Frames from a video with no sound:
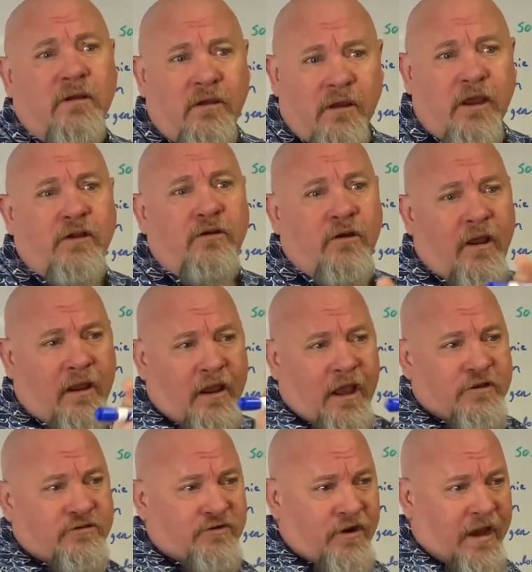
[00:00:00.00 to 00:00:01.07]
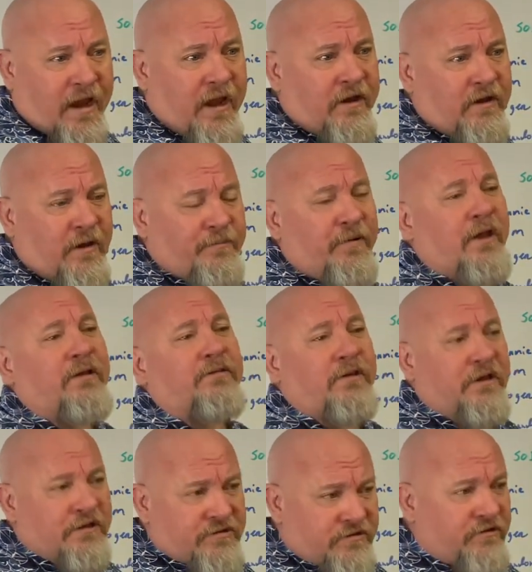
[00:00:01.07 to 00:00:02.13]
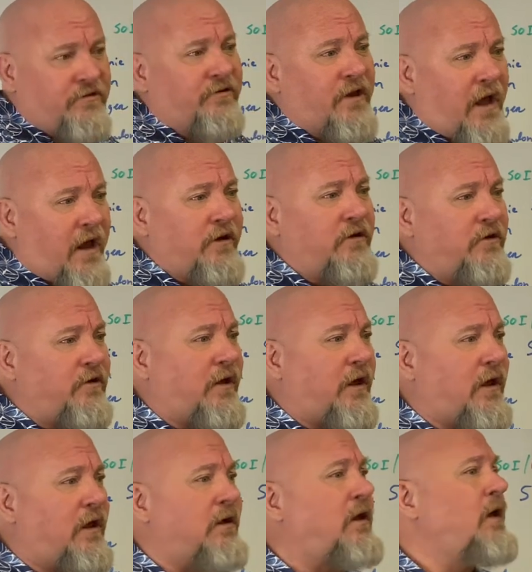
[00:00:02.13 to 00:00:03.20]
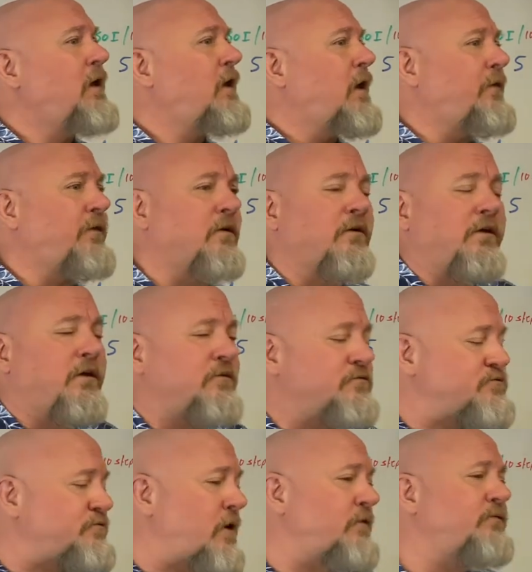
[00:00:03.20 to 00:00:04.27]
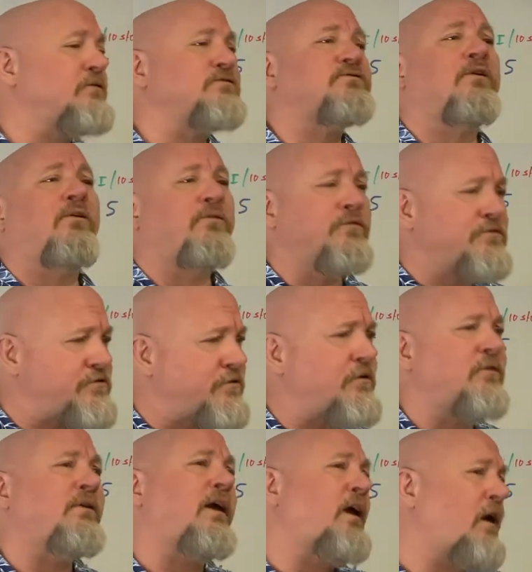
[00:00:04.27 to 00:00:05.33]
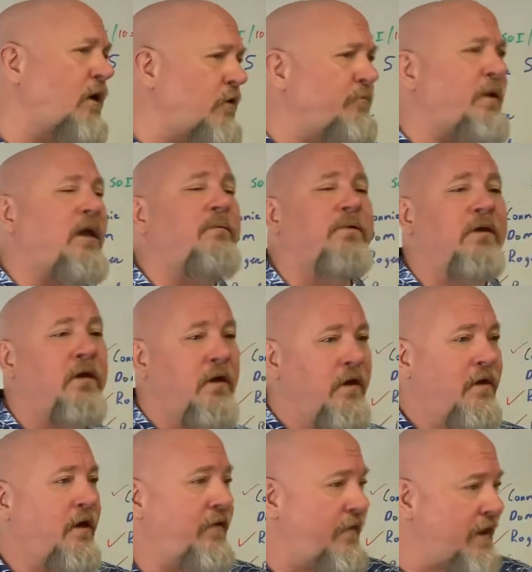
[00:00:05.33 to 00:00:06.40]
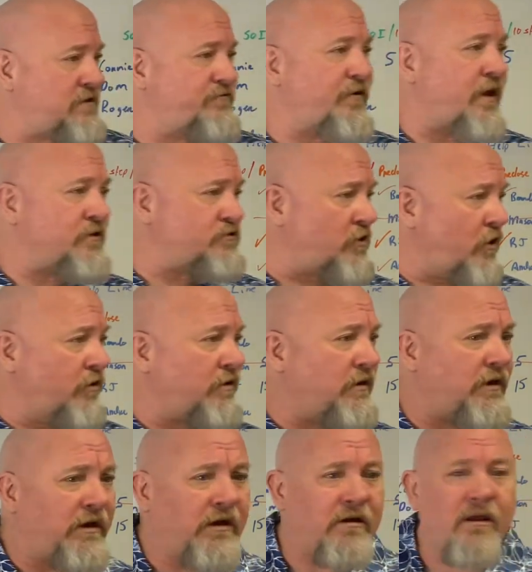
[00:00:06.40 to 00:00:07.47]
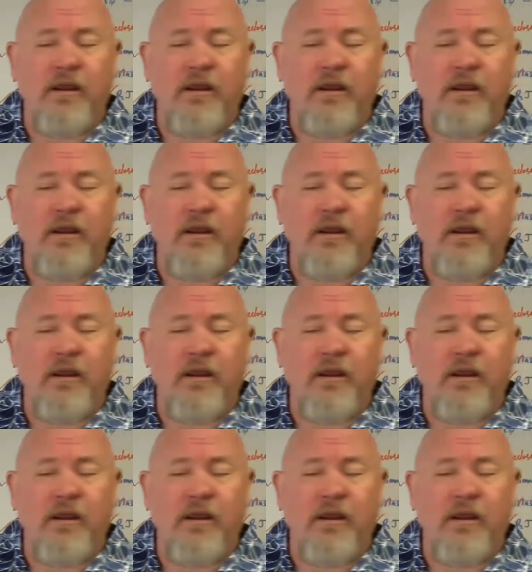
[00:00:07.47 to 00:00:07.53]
And you got your hand up like this and you're nodding your head and they're gonna either shrug their shoulders or go, yeah, or maybe, and that's fine, it's all you need.